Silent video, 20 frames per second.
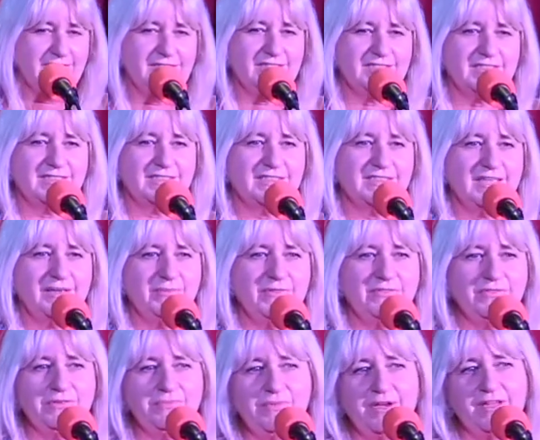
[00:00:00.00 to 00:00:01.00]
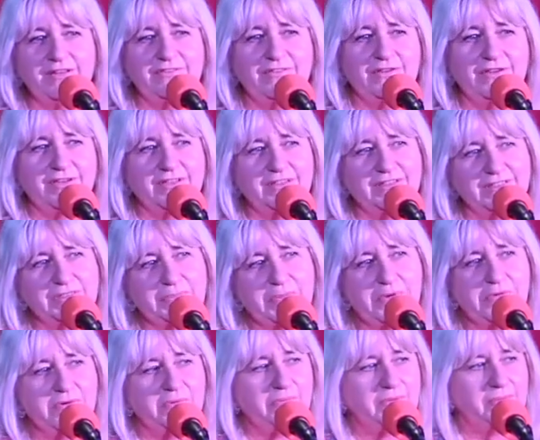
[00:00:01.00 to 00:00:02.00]
Some of you might have heard this
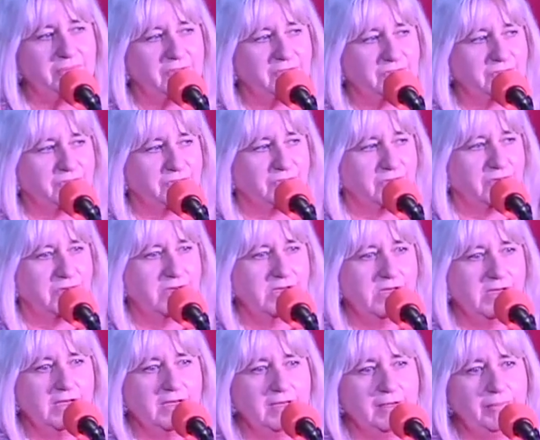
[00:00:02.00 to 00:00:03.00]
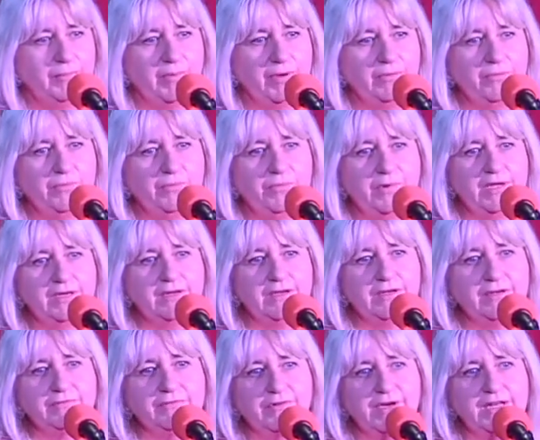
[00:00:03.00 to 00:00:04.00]
poem, I'm not sure, but when
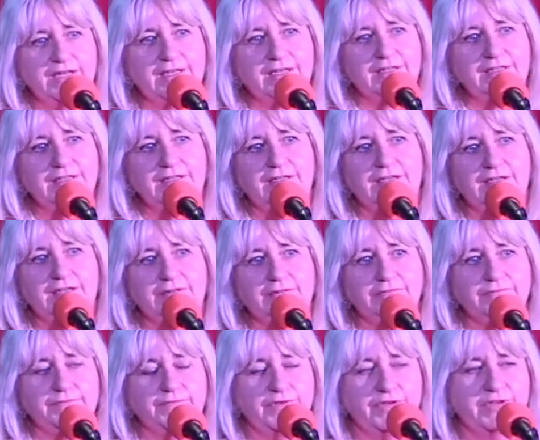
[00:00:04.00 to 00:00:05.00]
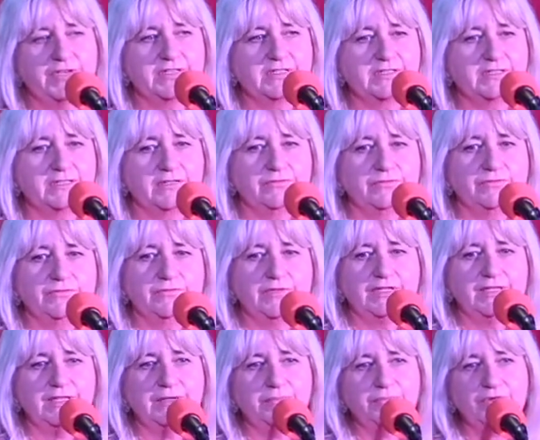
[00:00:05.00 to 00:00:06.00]
I read it first, it
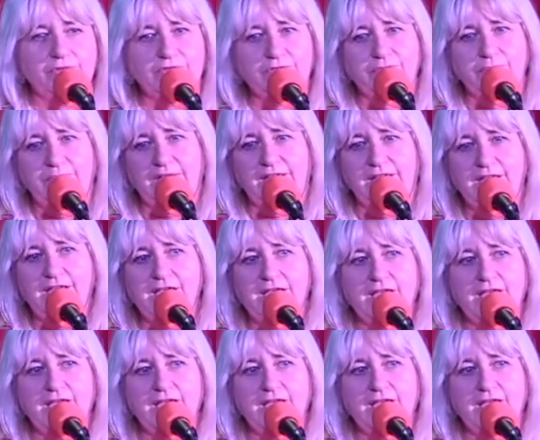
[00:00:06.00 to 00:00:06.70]
really moved me,